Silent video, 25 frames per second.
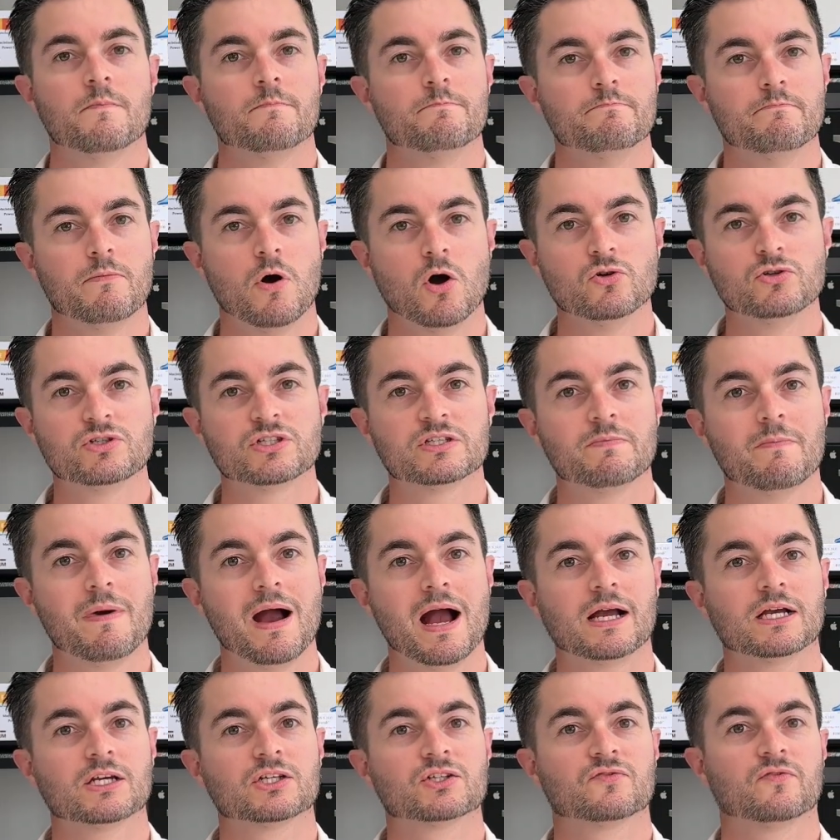Most
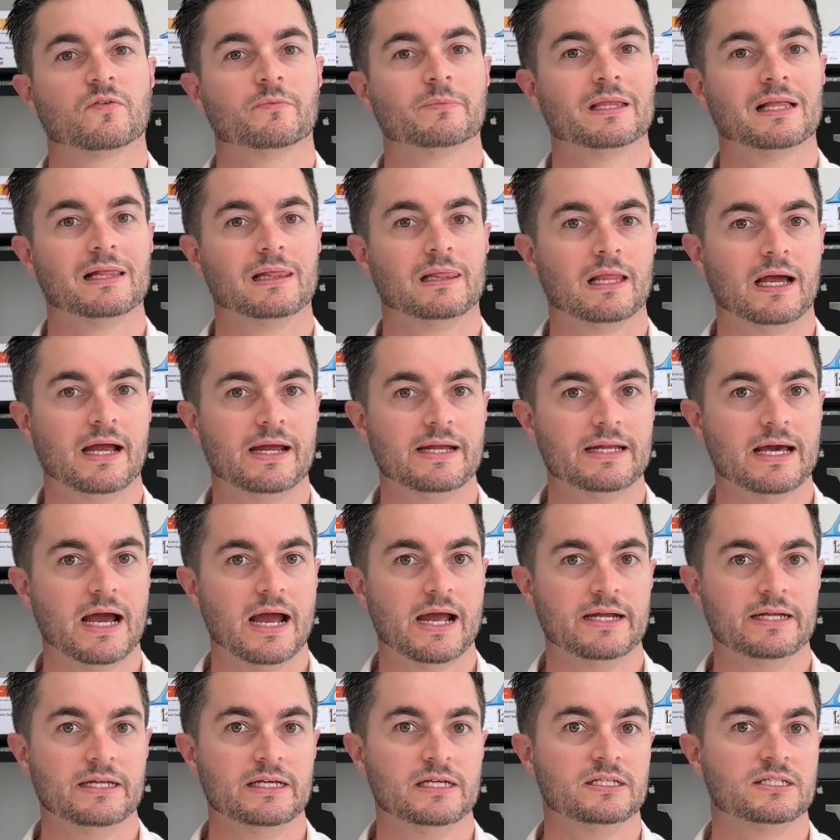Macs from the late
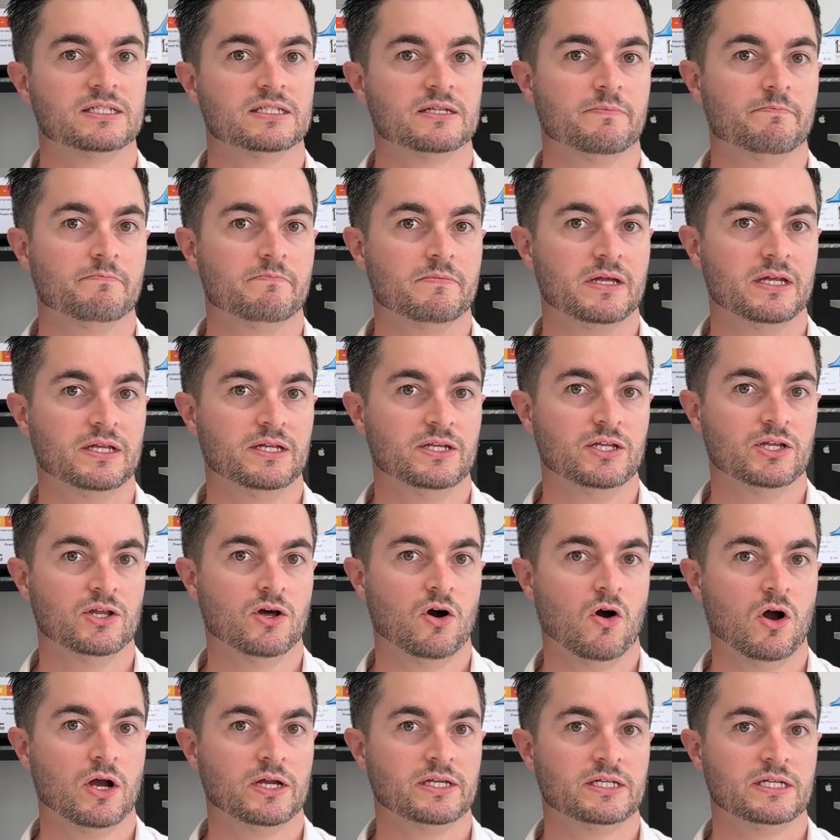80s to mid
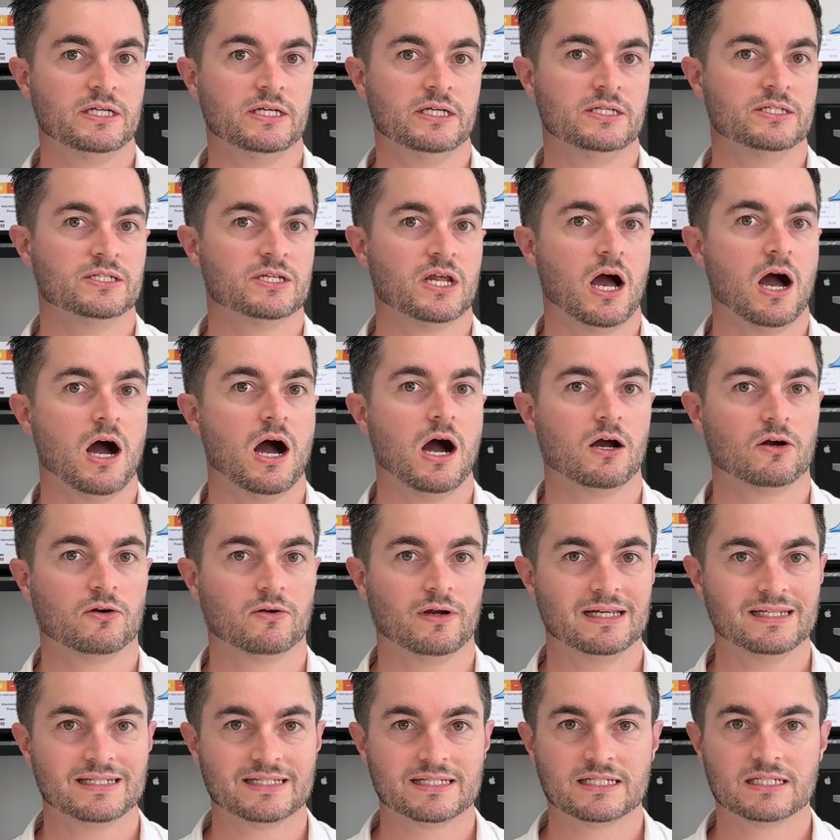90s are
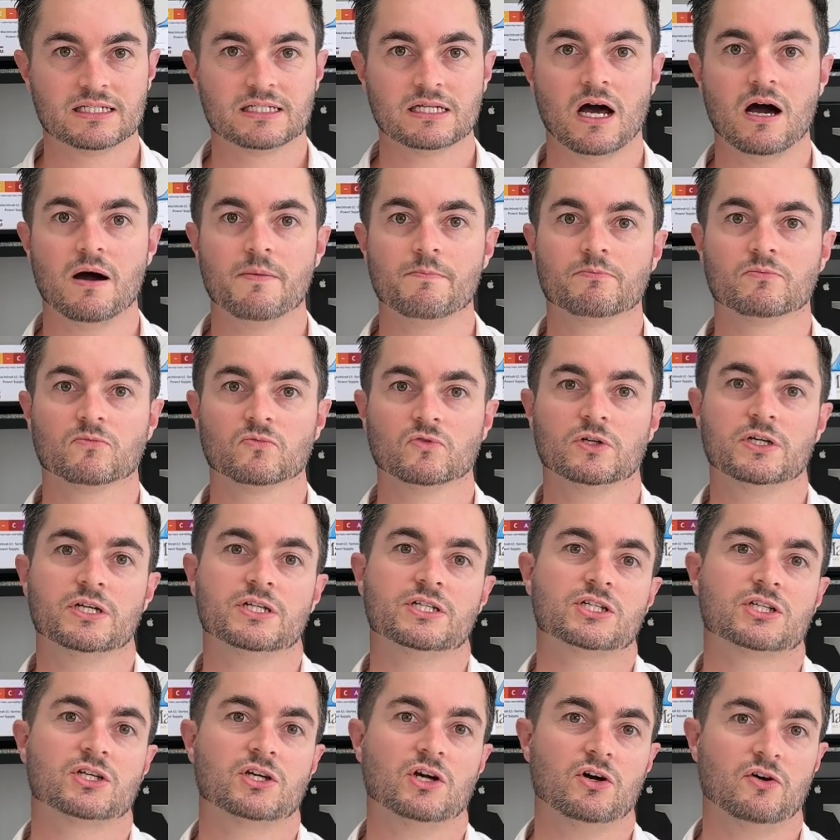at some
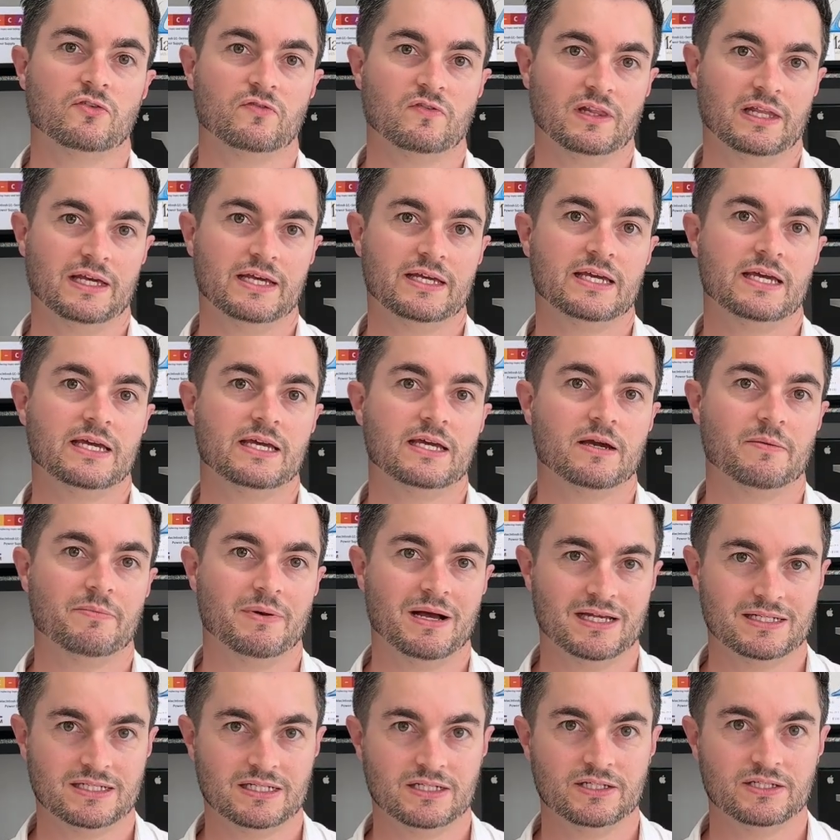risk of leaky
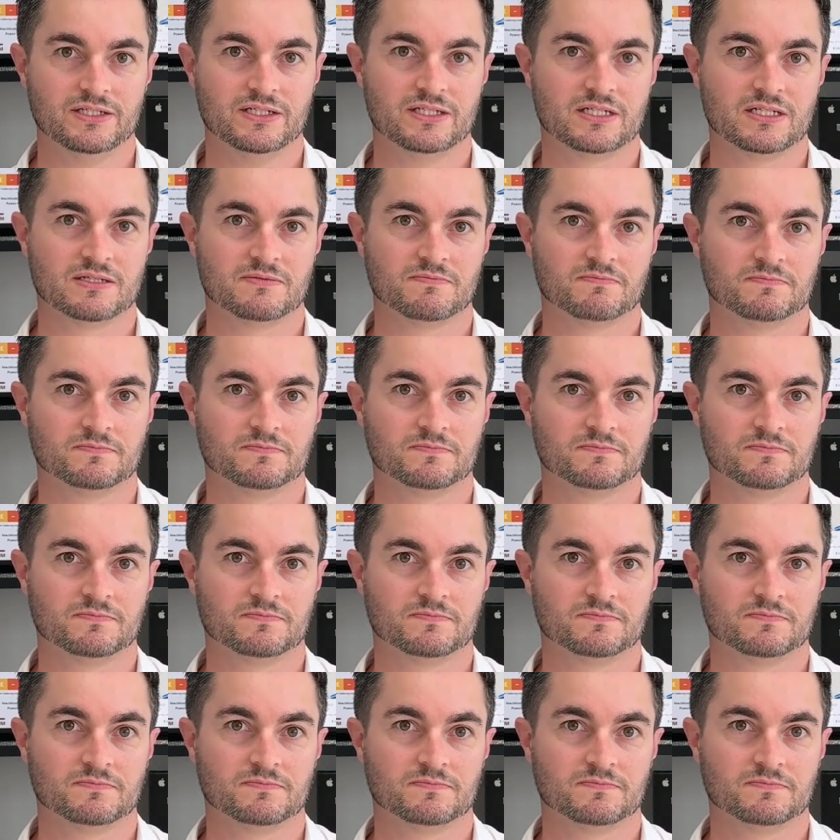capacitors.